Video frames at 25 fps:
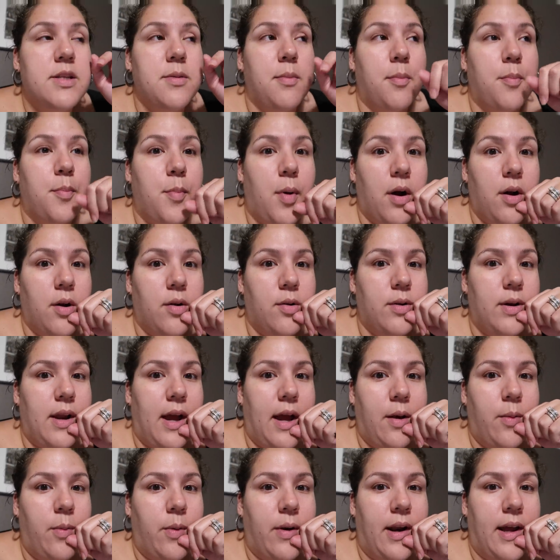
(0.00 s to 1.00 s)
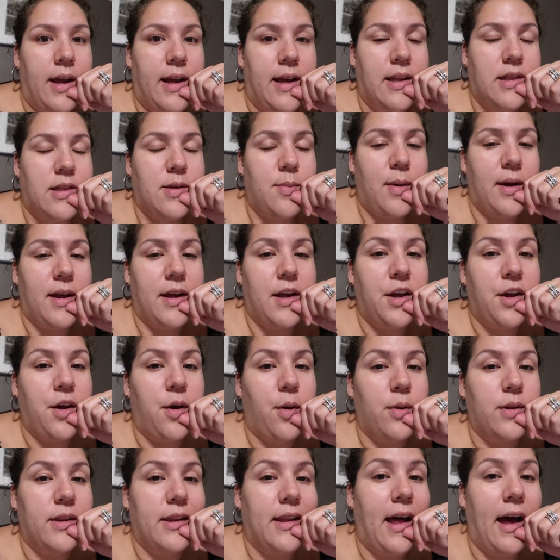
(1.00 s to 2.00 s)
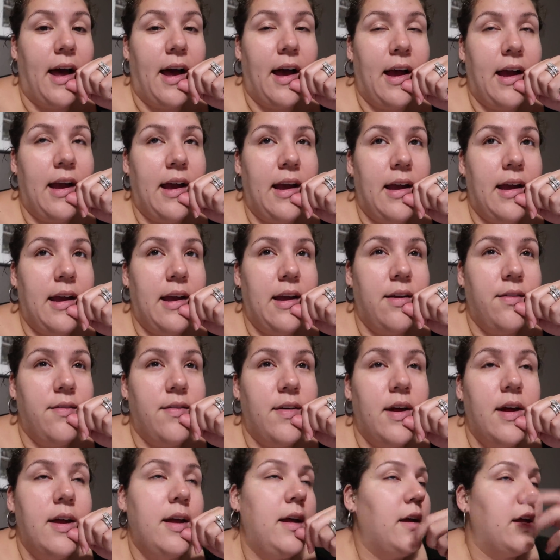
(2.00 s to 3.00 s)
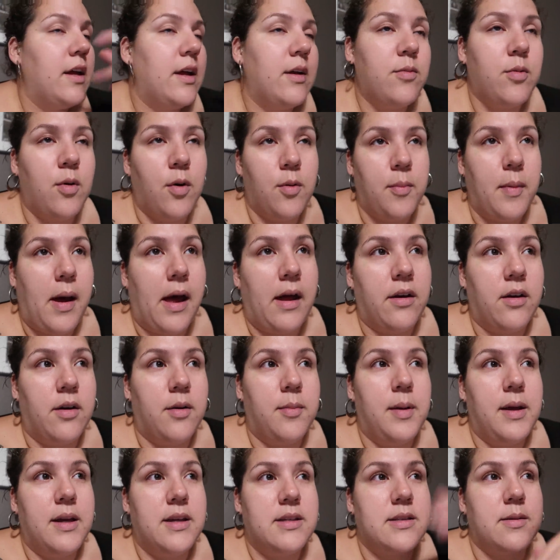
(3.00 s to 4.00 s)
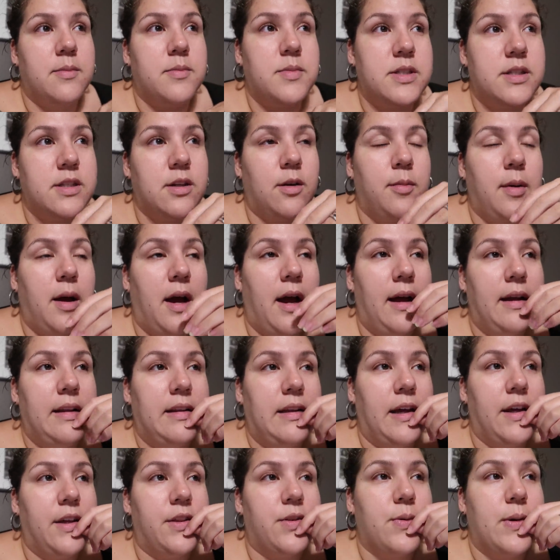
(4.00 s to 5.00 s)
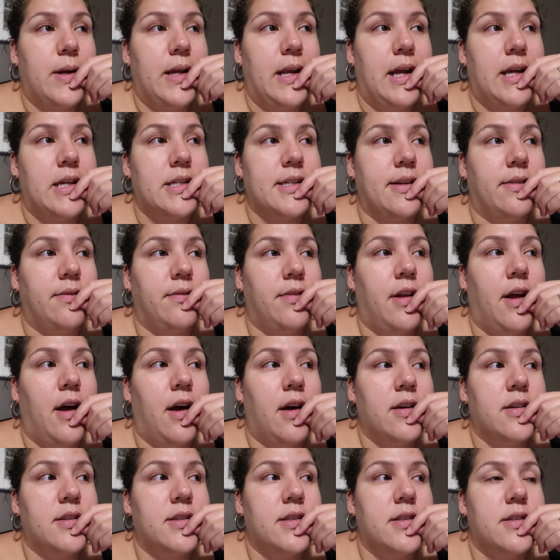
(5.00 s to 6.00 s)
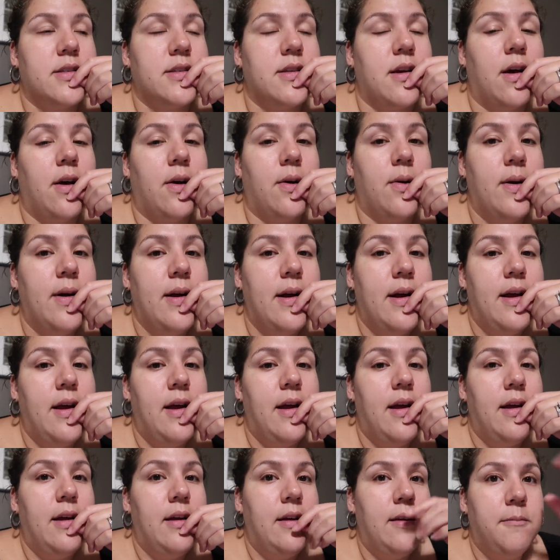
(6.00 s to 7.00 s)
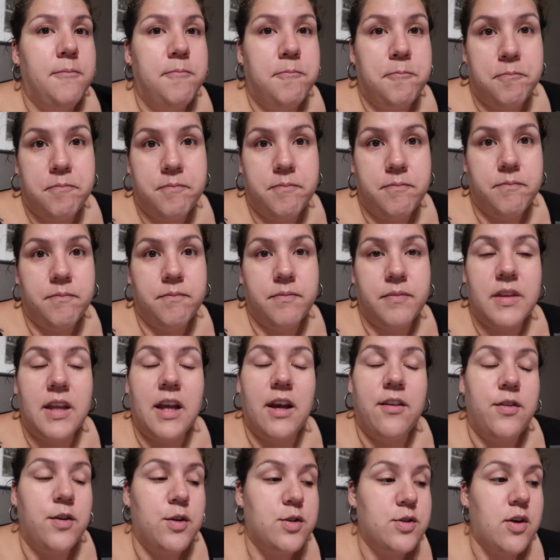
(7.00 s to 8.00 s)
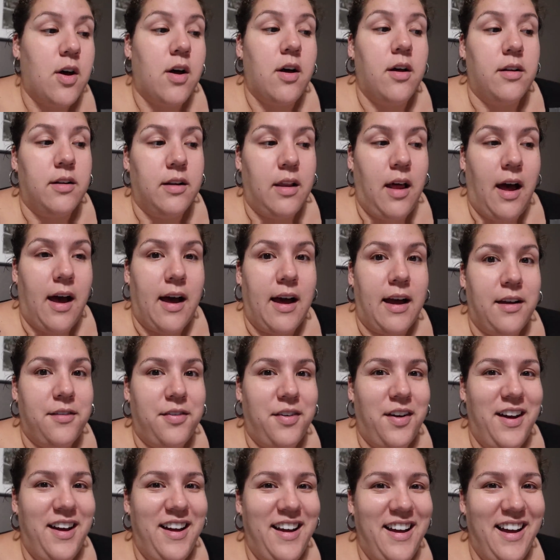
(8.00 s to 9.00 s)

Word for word: tomorrow night when I get them, I can go live. It won't matter because I'm still behind like 3 days on vlogs. So if you saw a live,